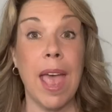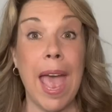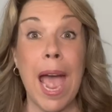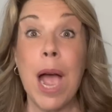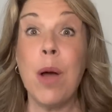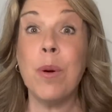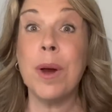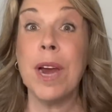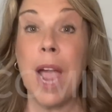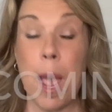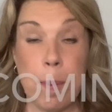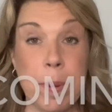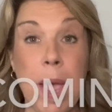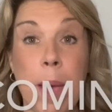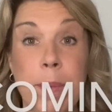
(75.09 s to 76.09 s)
Our
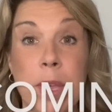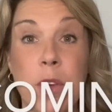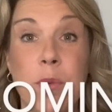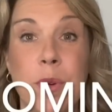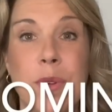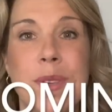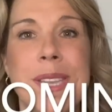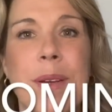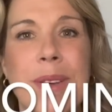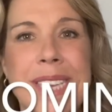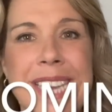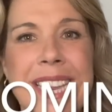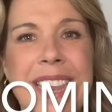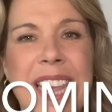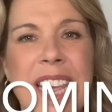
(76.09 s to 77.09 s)
upcoming cruise. Now, I
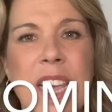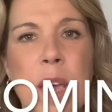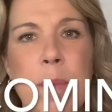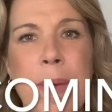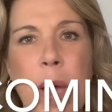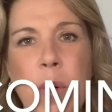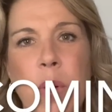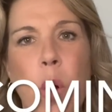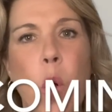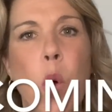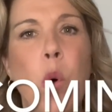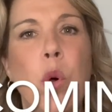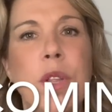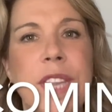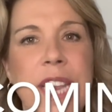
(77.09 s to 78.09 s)
did think about
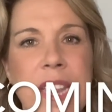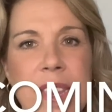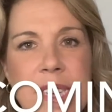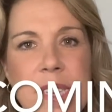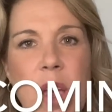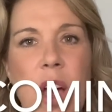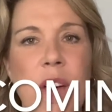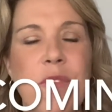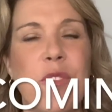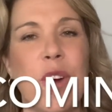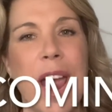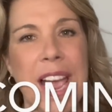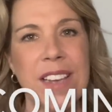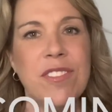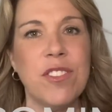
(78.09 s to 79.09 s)
holding this off for
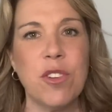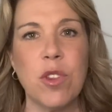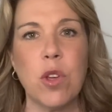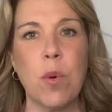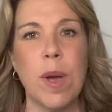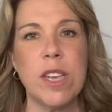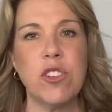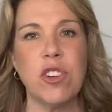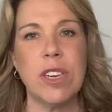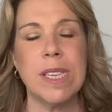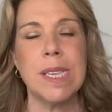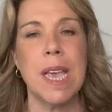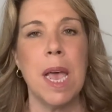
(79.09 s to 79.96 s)
after the questions,